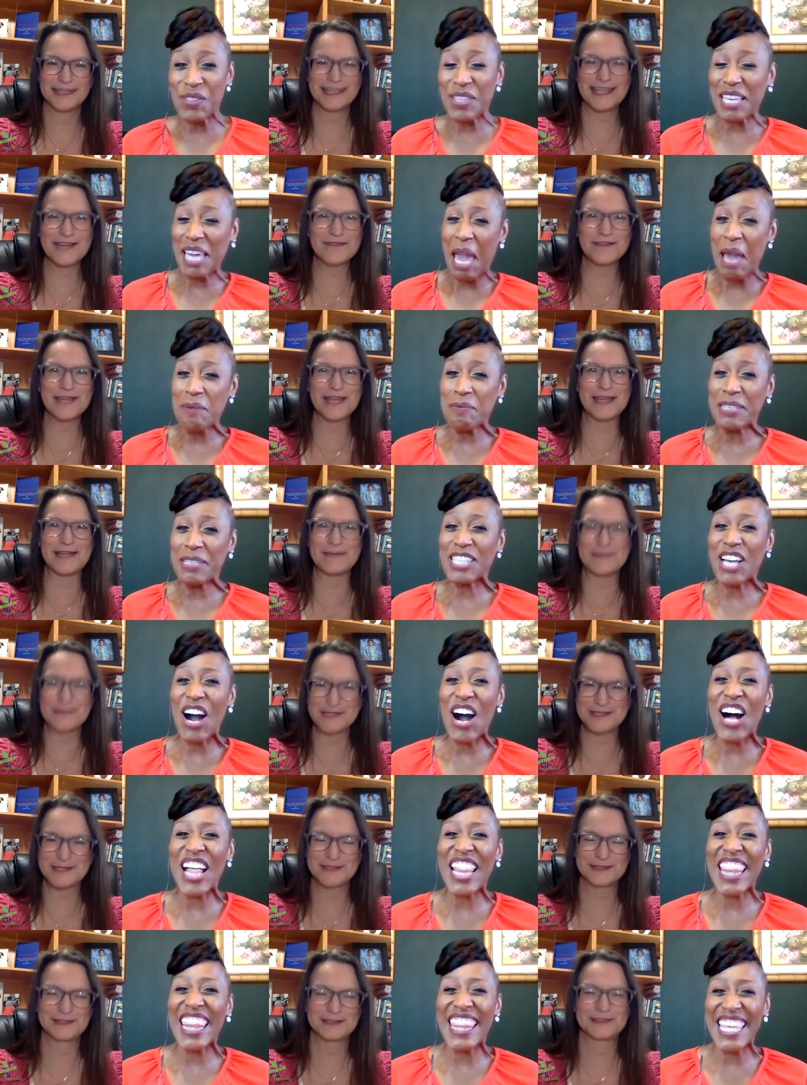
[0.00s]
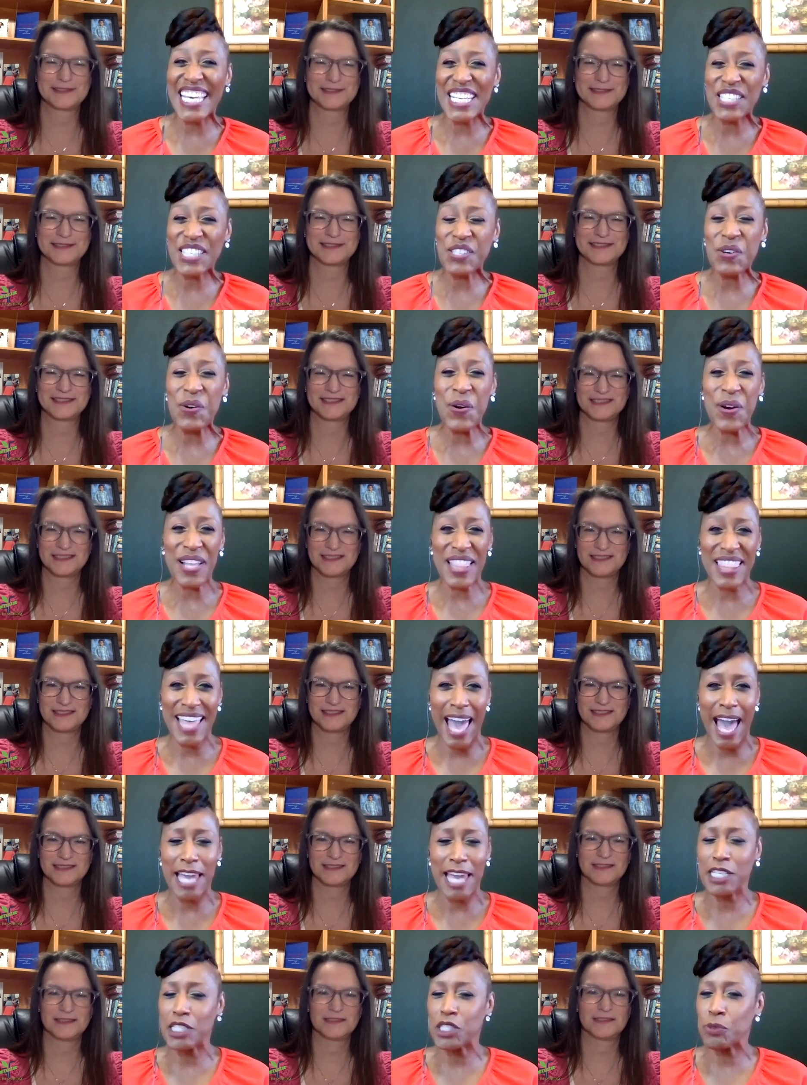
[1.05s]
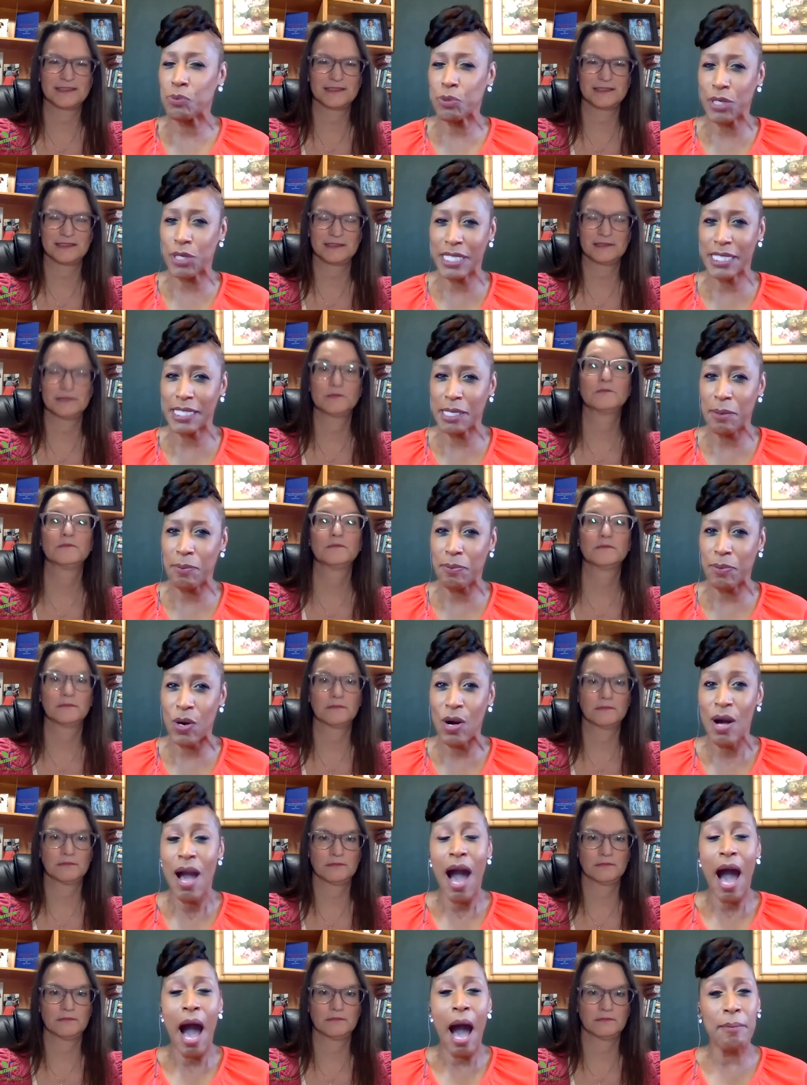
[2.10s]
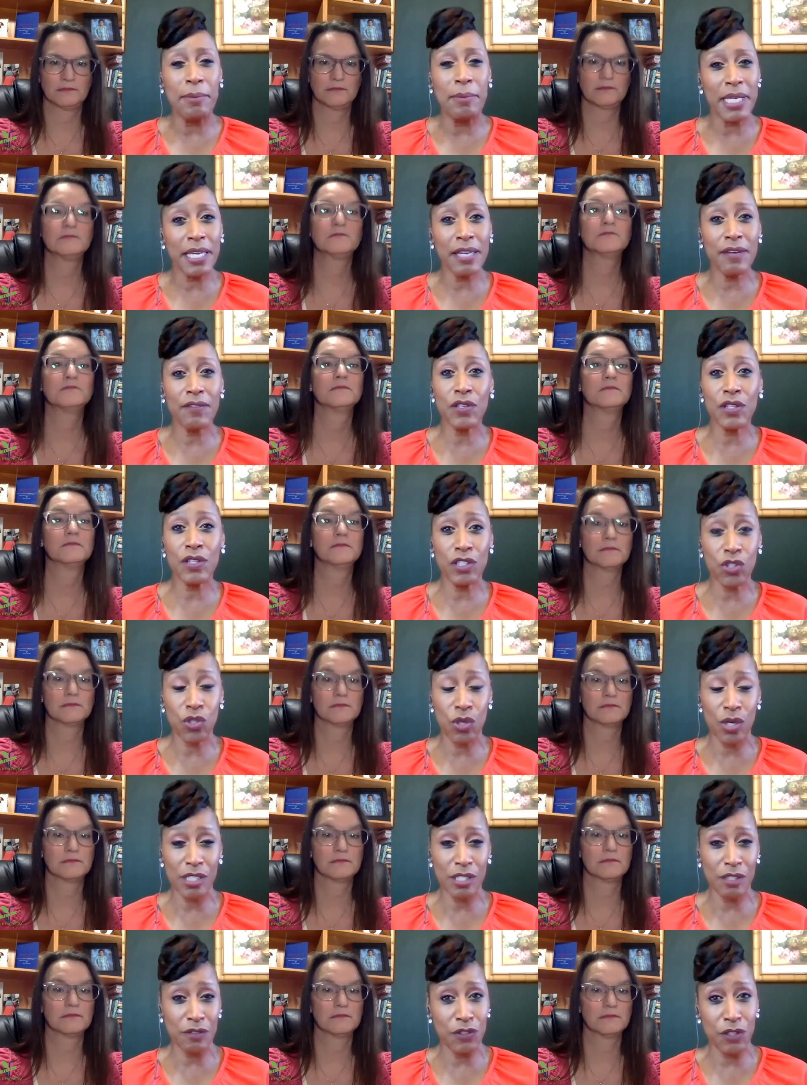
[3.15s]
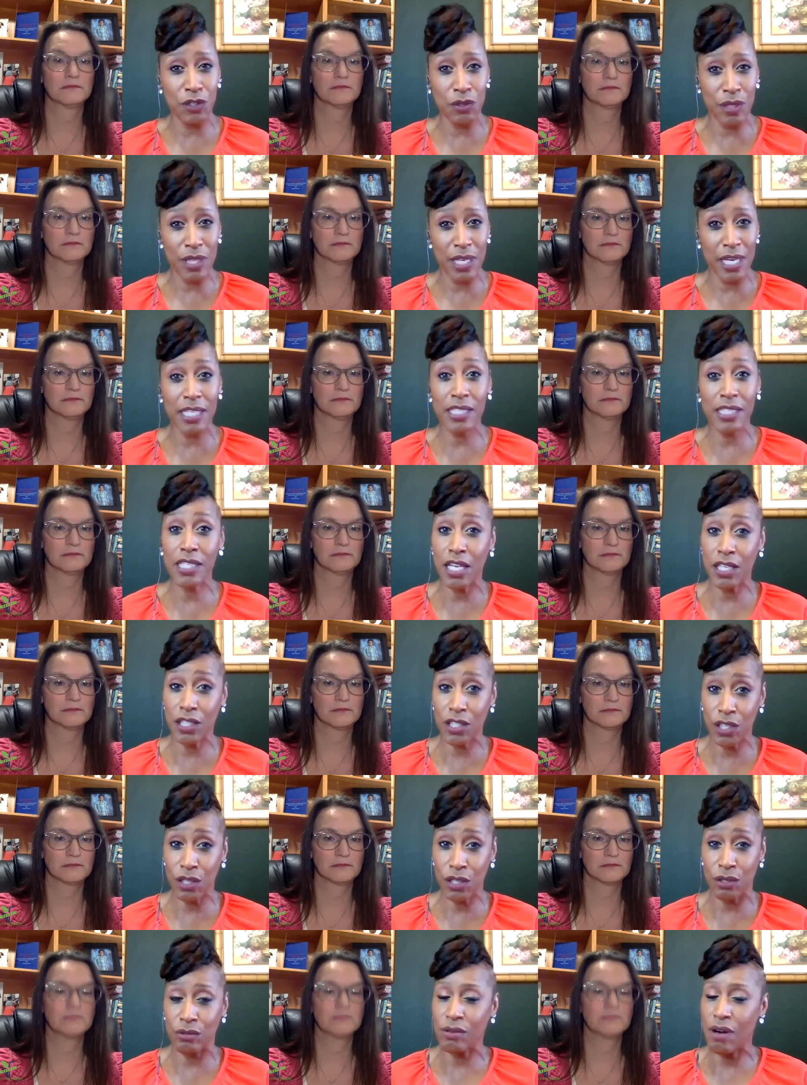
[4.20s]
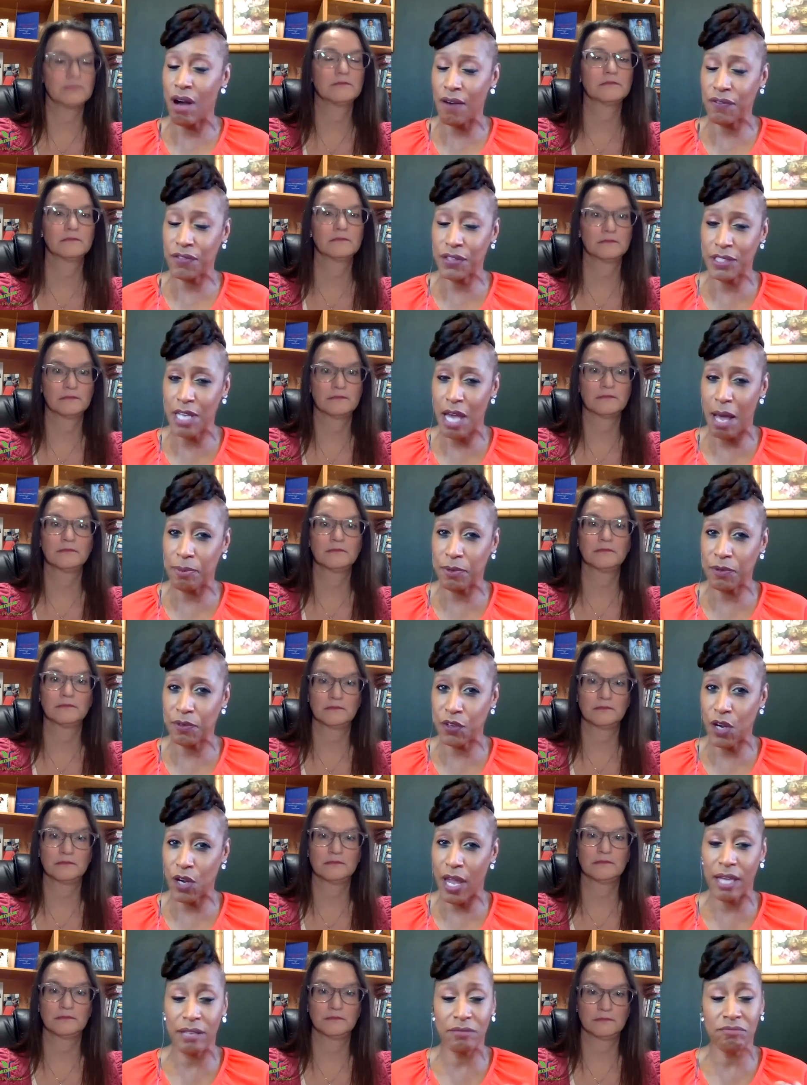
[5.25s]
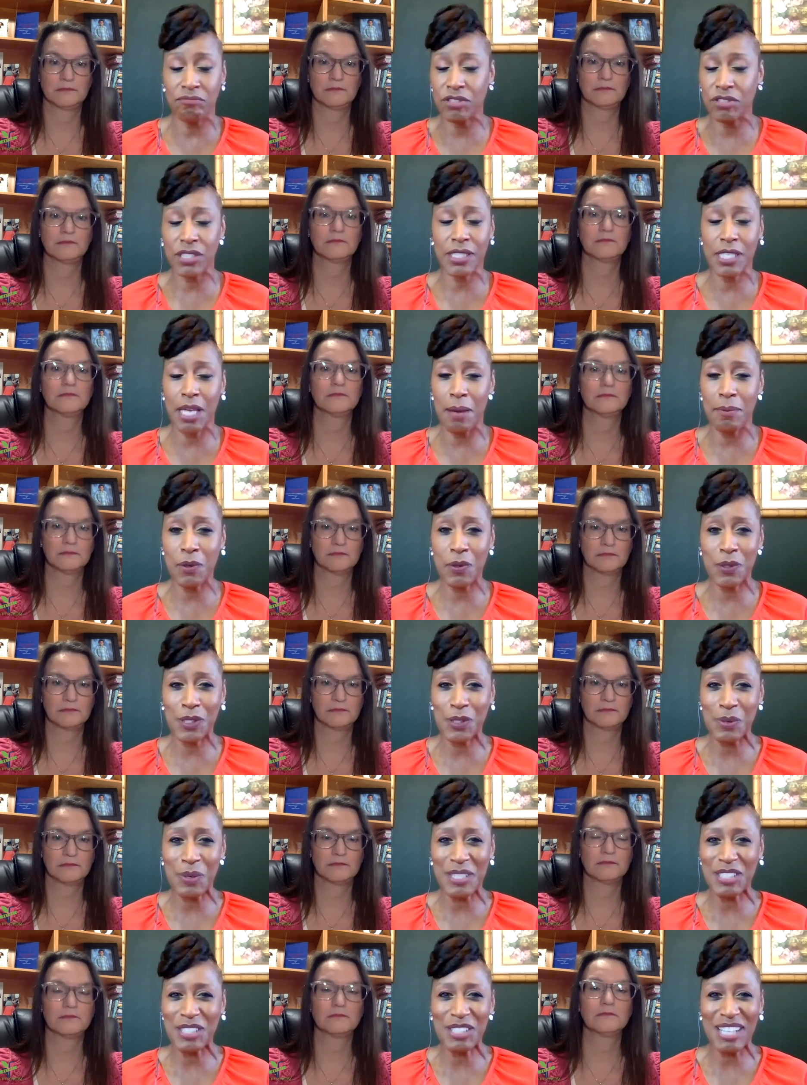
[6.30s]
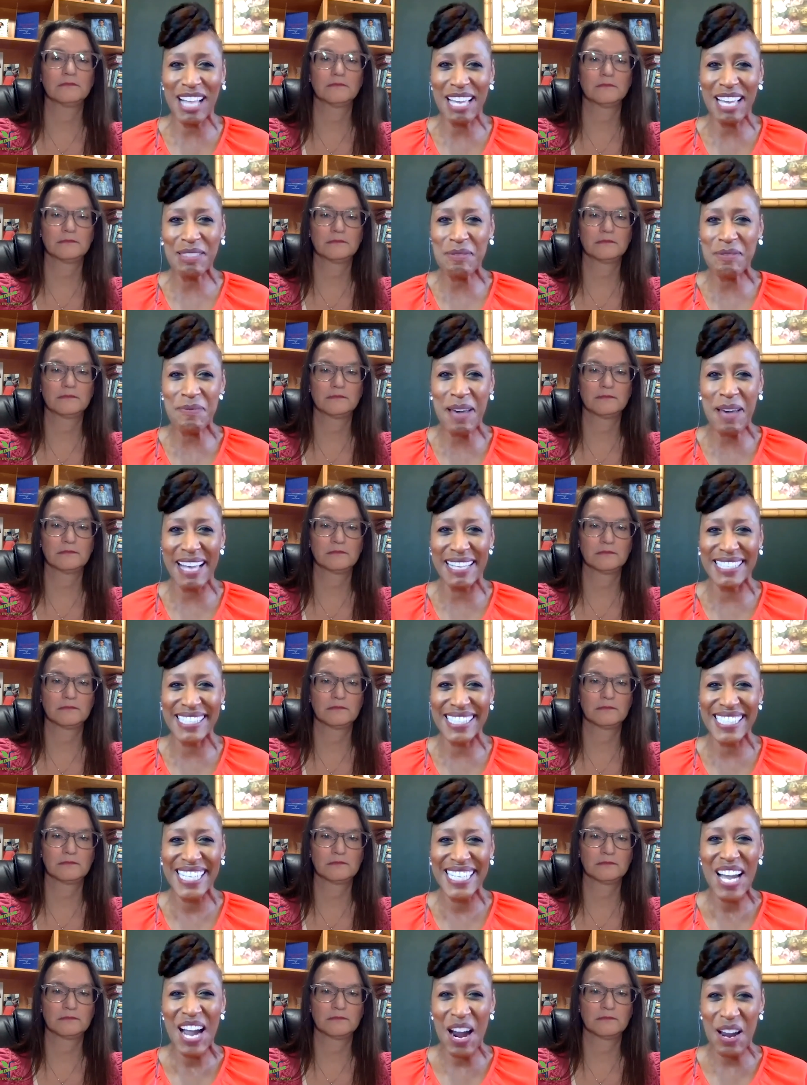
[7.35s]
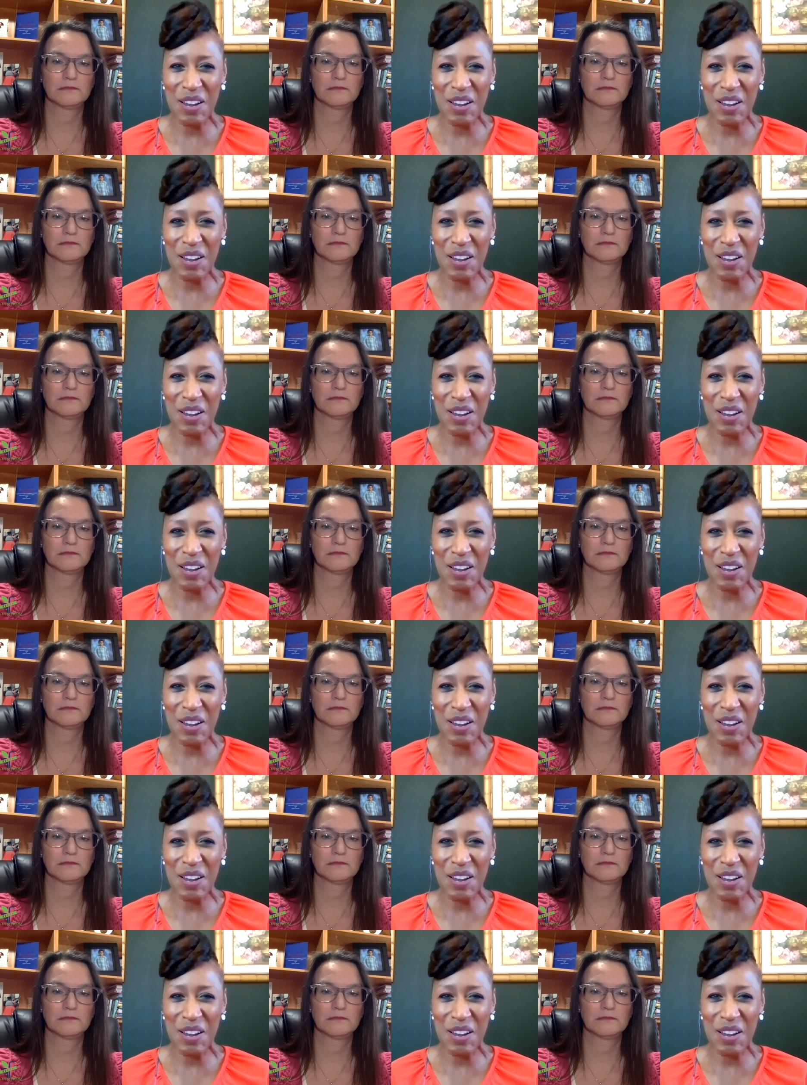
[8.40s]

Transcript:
Speaker 1: So the game is called This or That. It's pretty simple. I'm going to give you the choice of two things, and you, off the top of your head, just tell me which one you like the best.